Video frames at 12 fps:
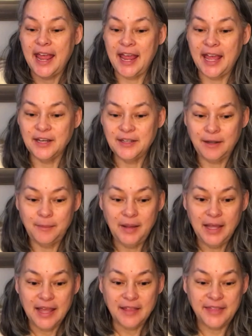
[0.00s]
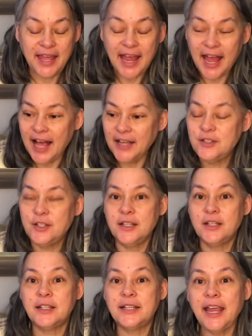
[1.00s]
And they had to
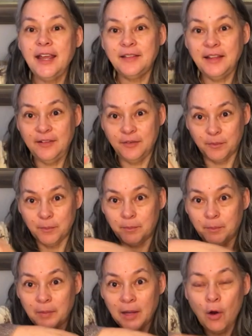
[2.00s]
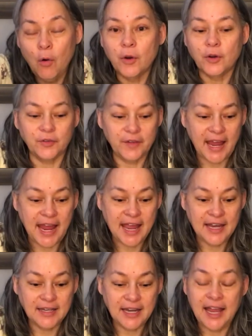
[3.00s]
take these blowers
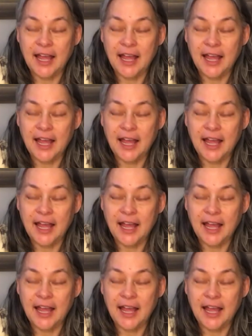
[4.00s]
and